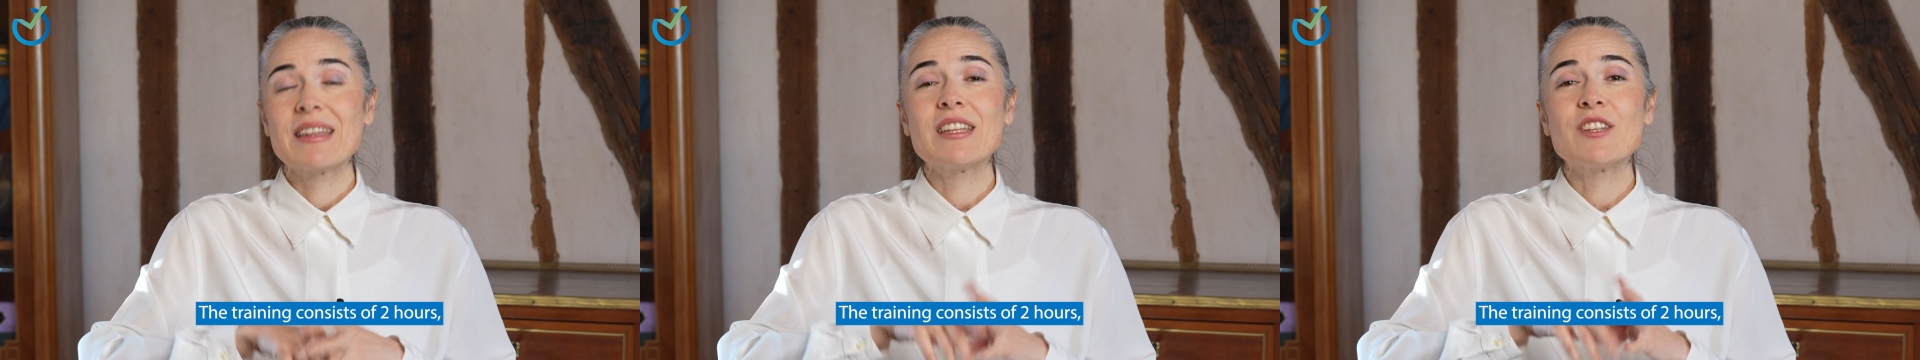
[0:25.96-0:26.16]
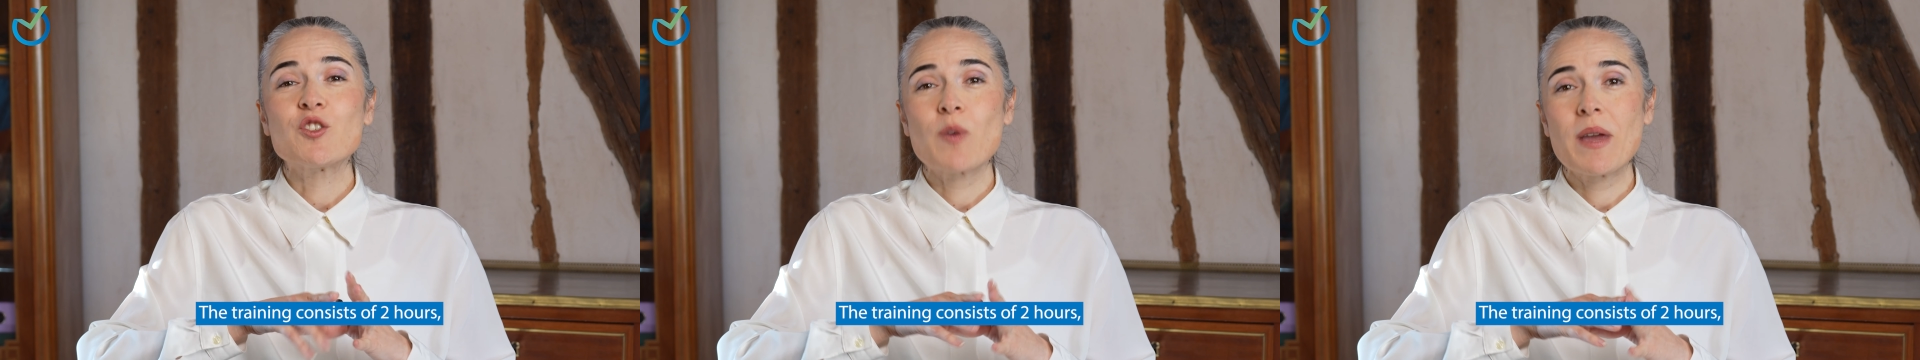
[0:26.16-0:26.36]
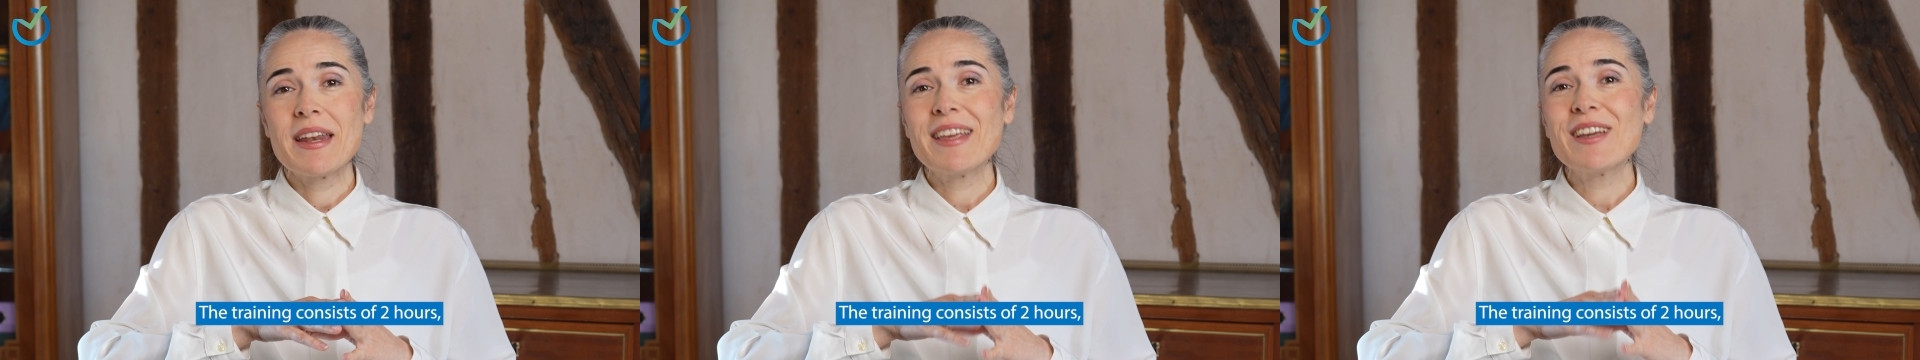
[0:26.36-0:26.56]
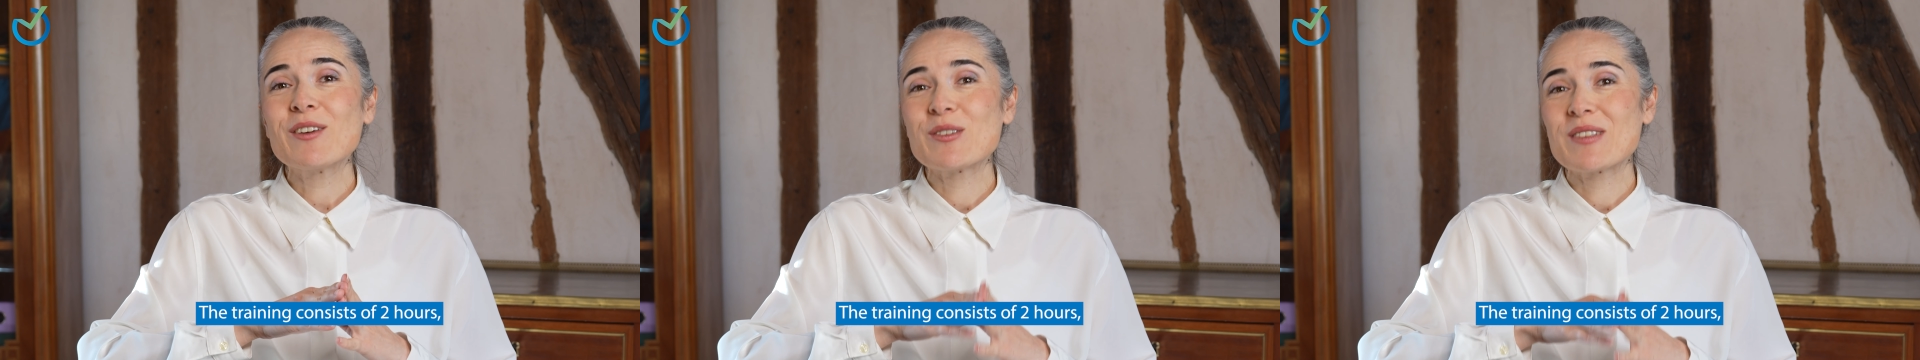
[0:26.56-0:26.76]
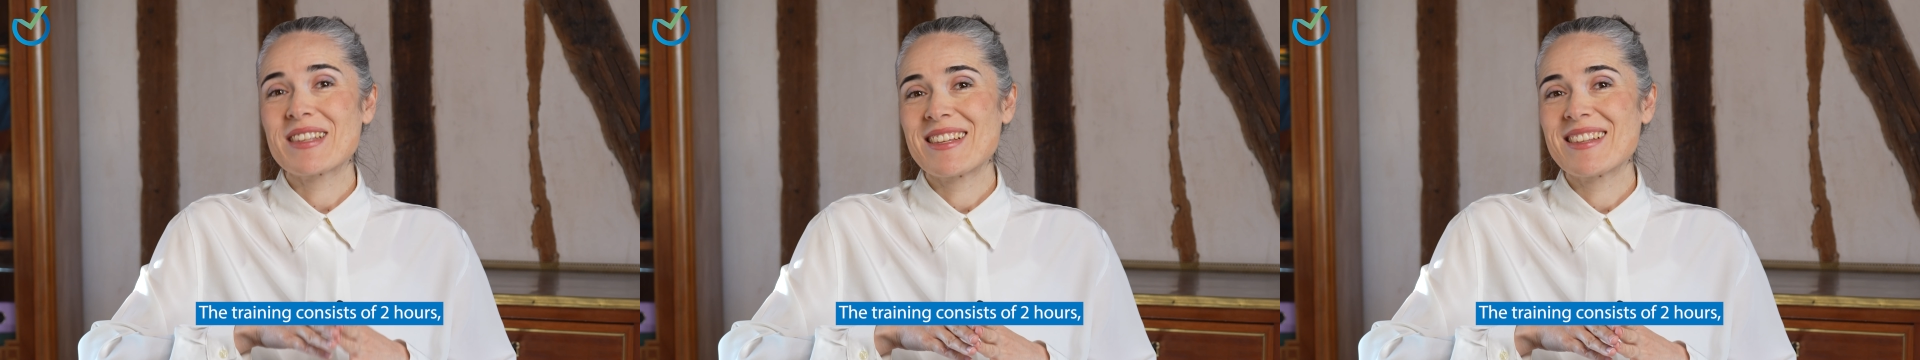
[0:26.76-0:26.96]
The training
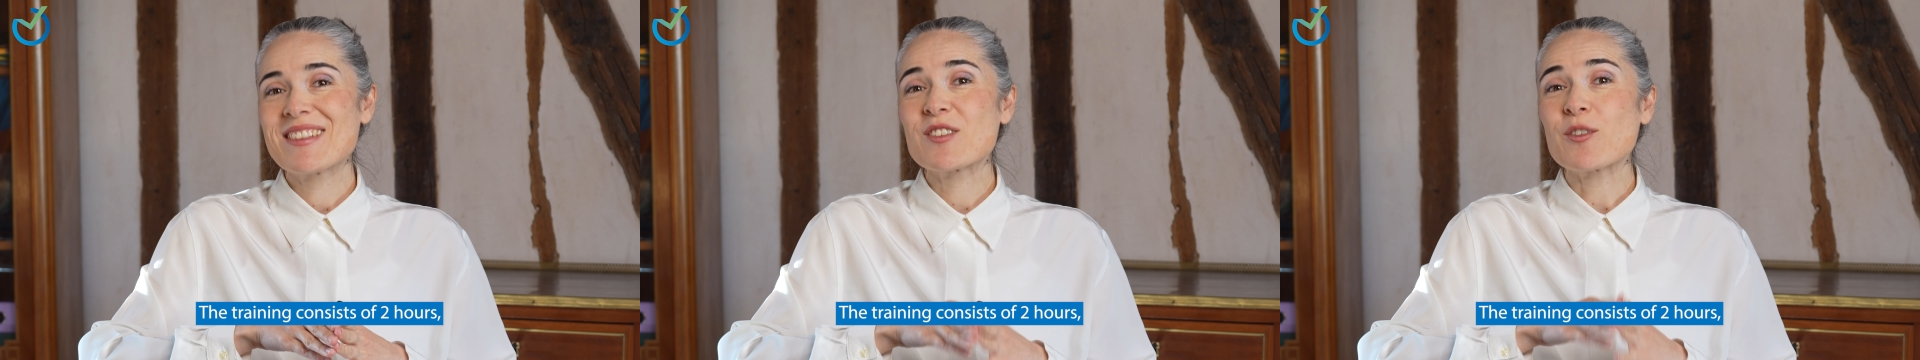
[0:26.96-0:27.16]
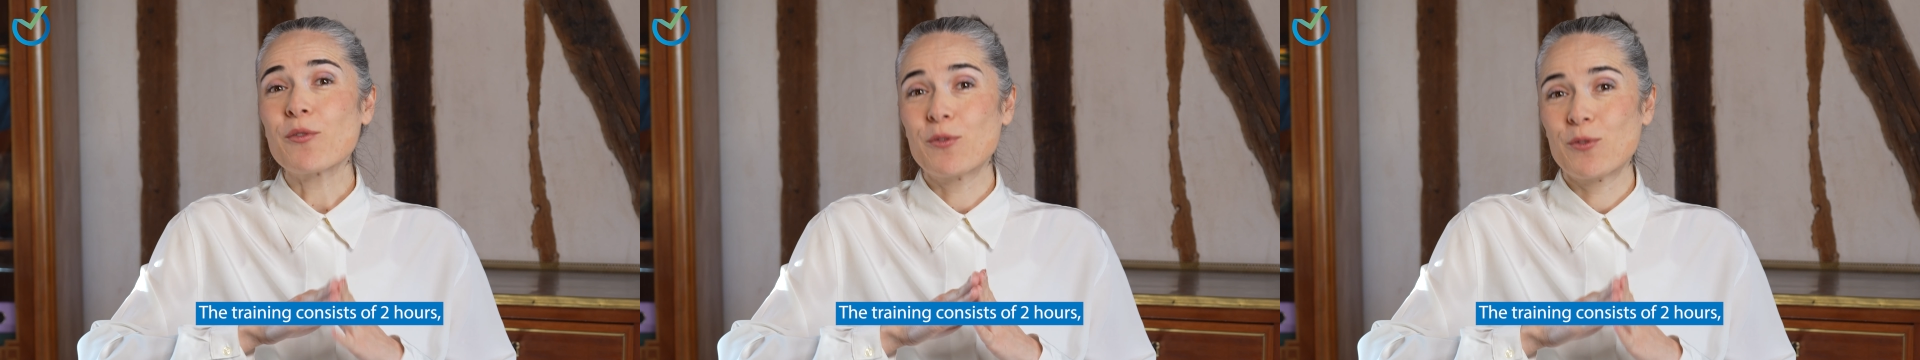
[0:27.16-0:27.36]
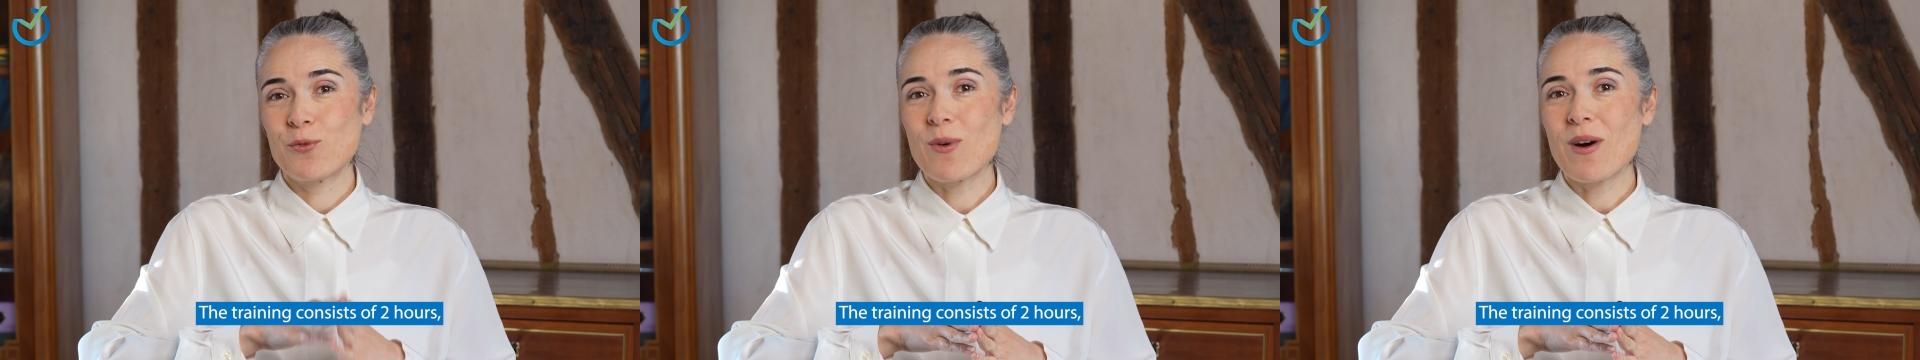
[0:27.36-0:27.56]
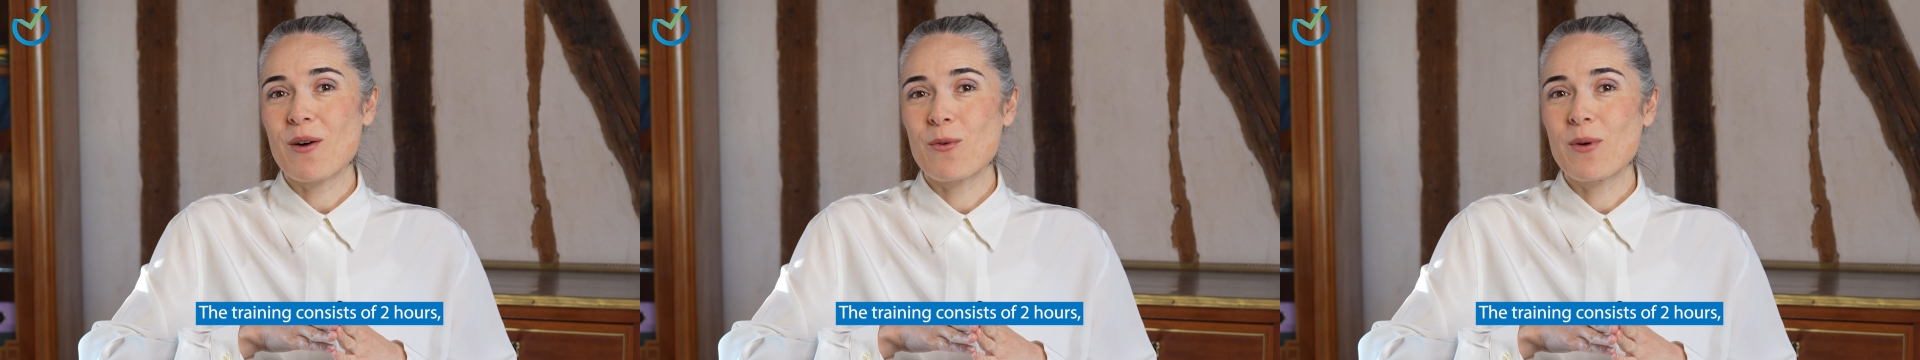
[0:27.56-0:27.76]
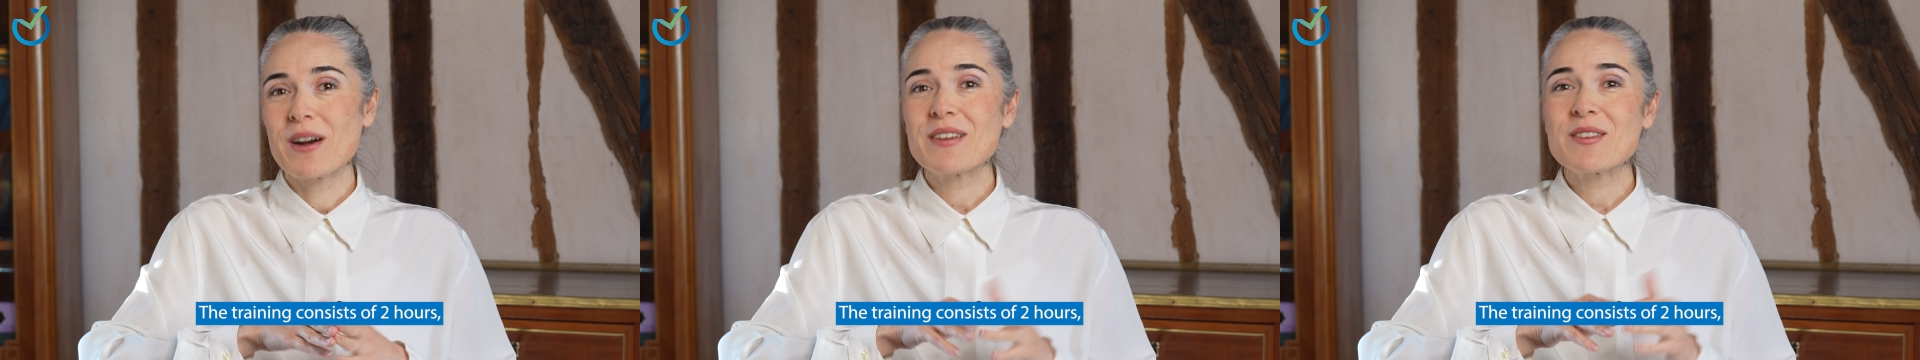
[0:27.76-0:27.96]
consists of two
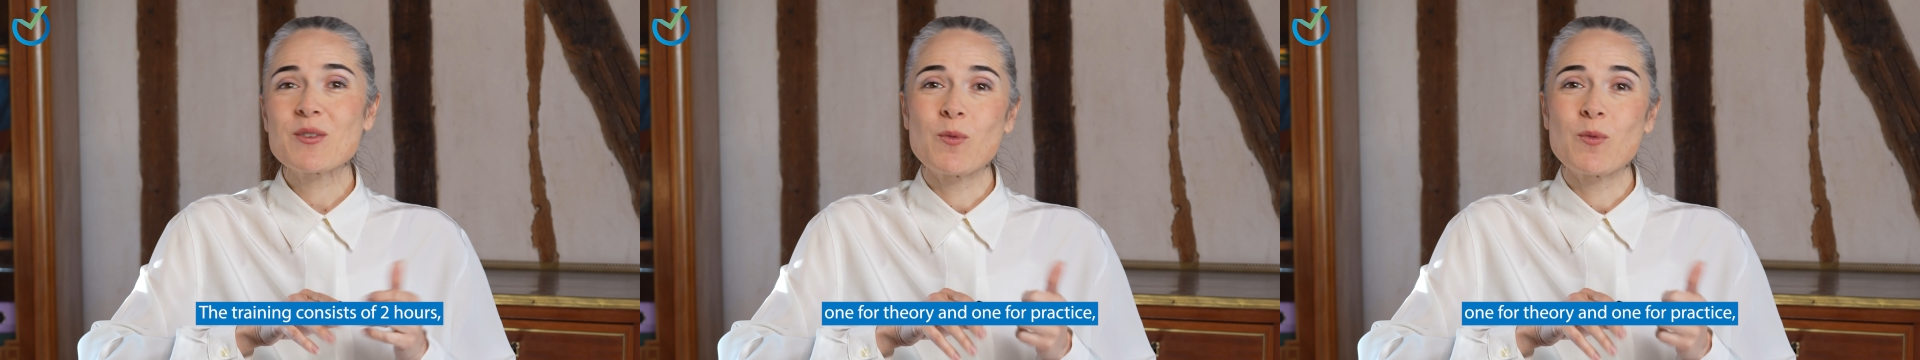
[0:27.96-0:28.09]
hours,